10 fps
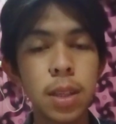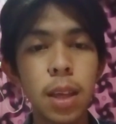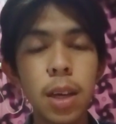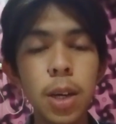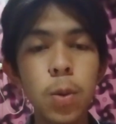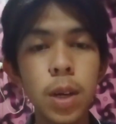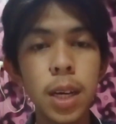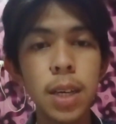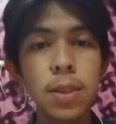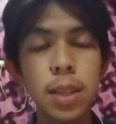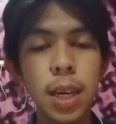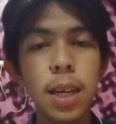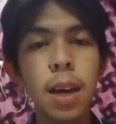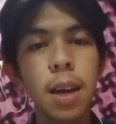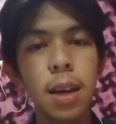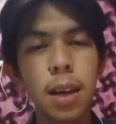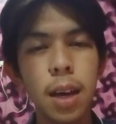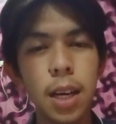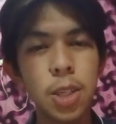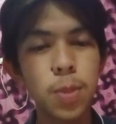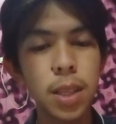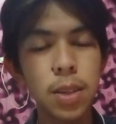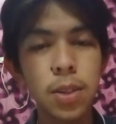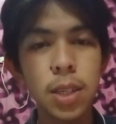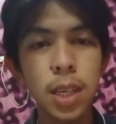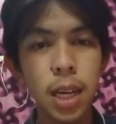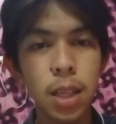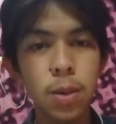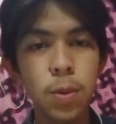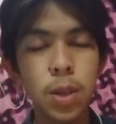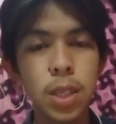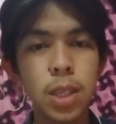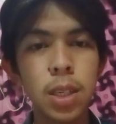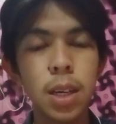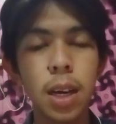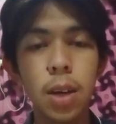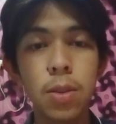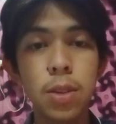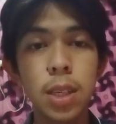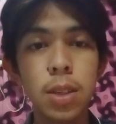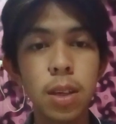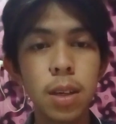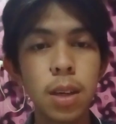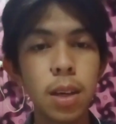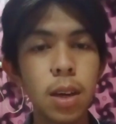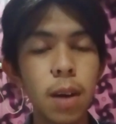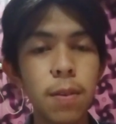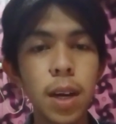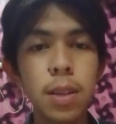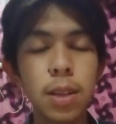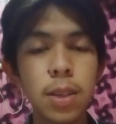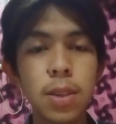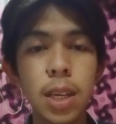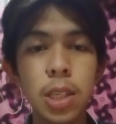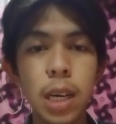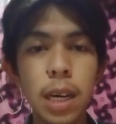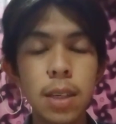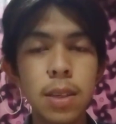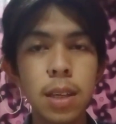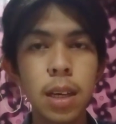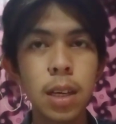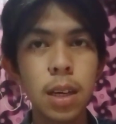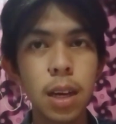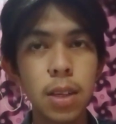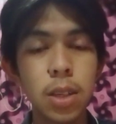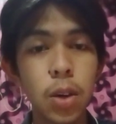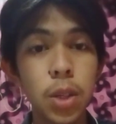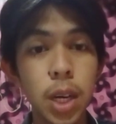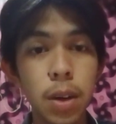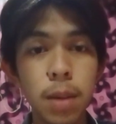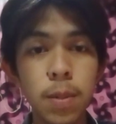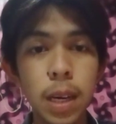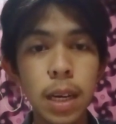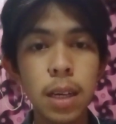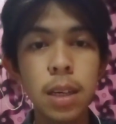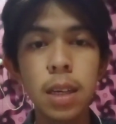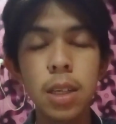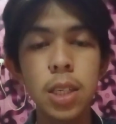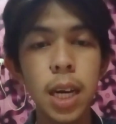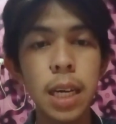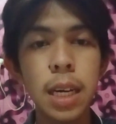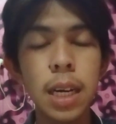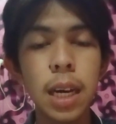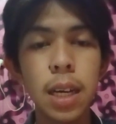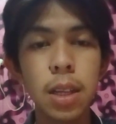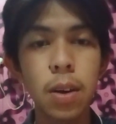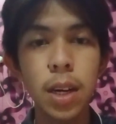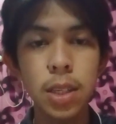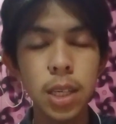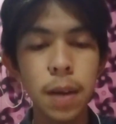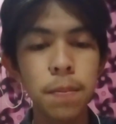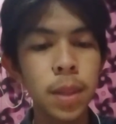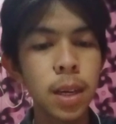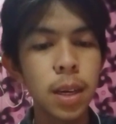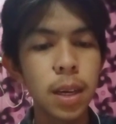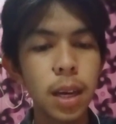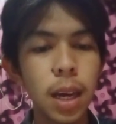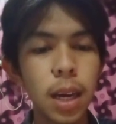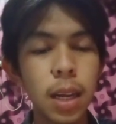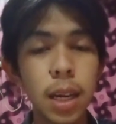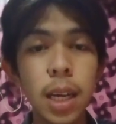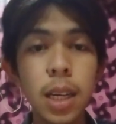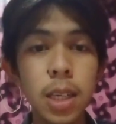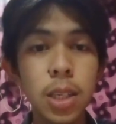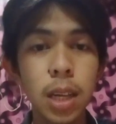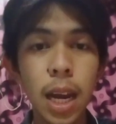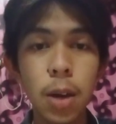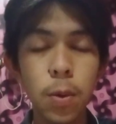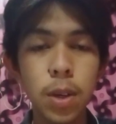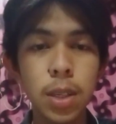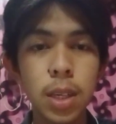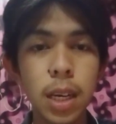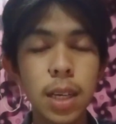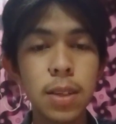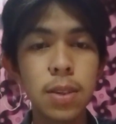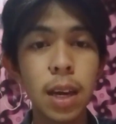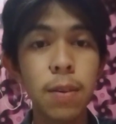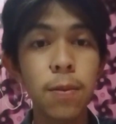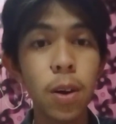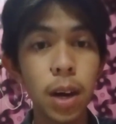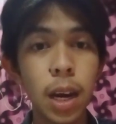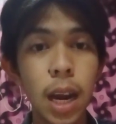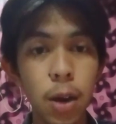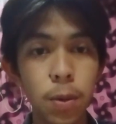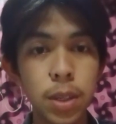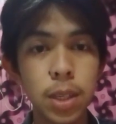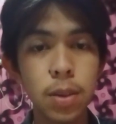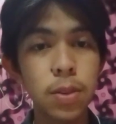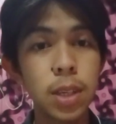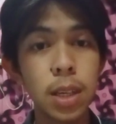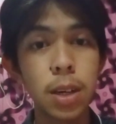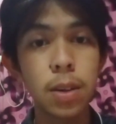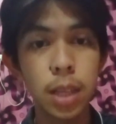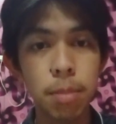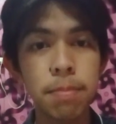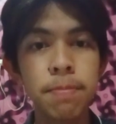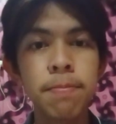The third one is the expanding circle, which consists of countries such as Saudi Arabia, China, and Russia. And English language is a foreign language considered to them.